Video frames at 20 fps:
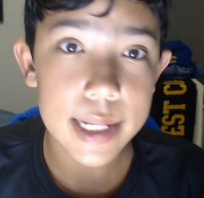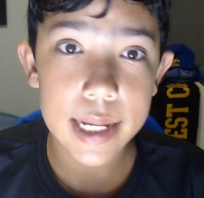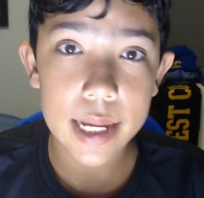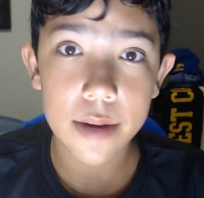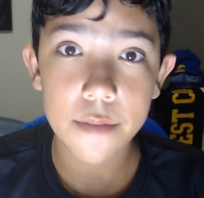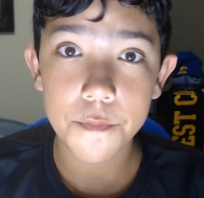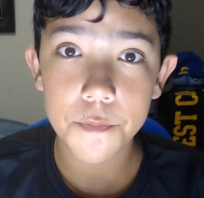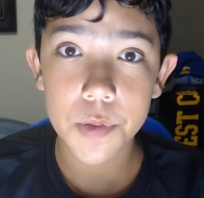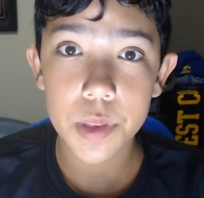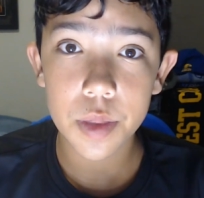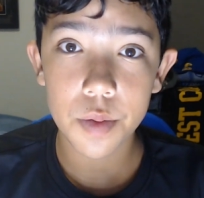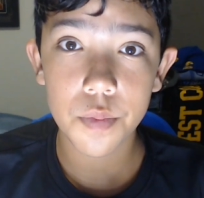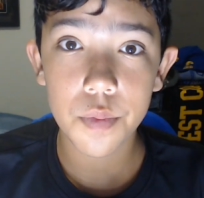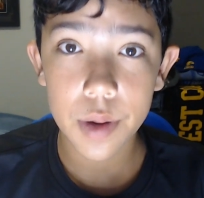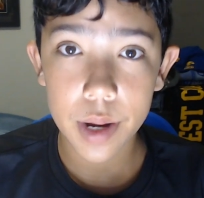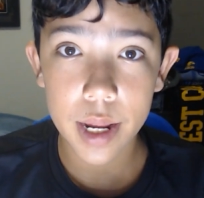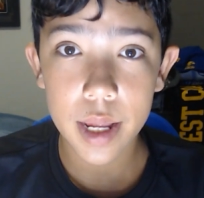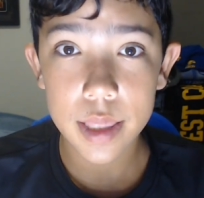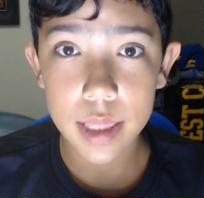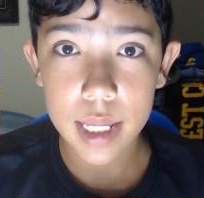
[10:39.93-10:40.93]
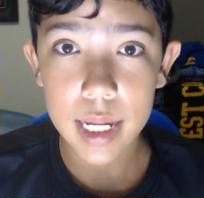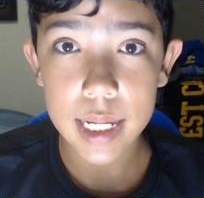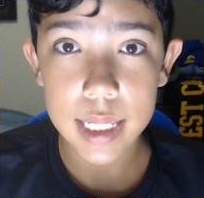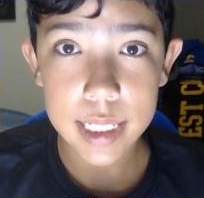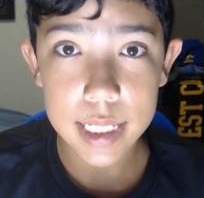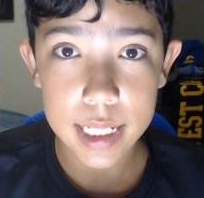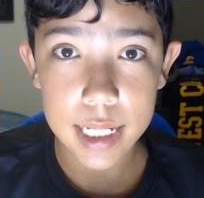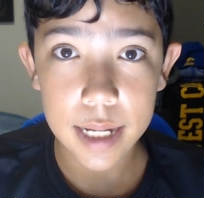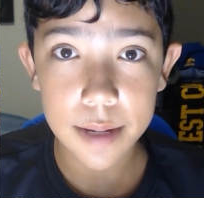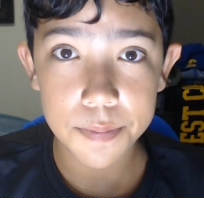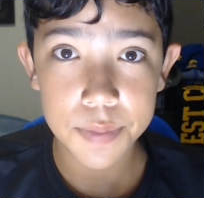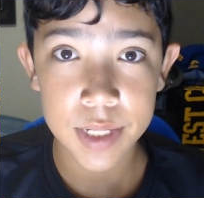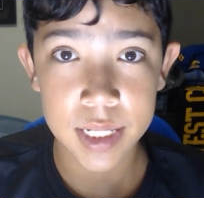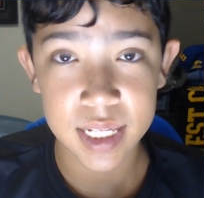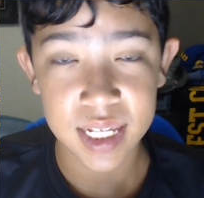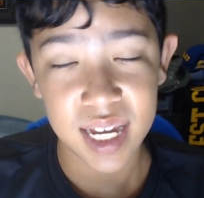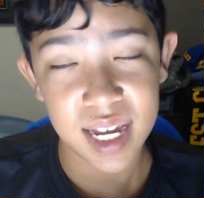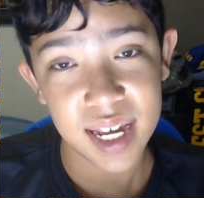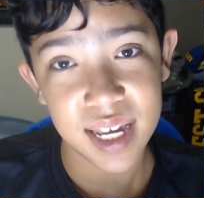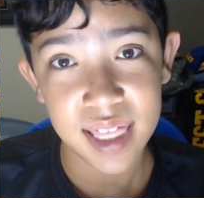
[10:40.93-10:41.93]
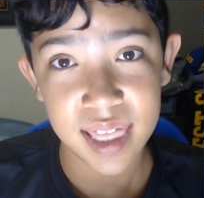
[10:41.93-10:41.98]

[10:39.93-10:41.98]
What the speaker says: it for the round league tips.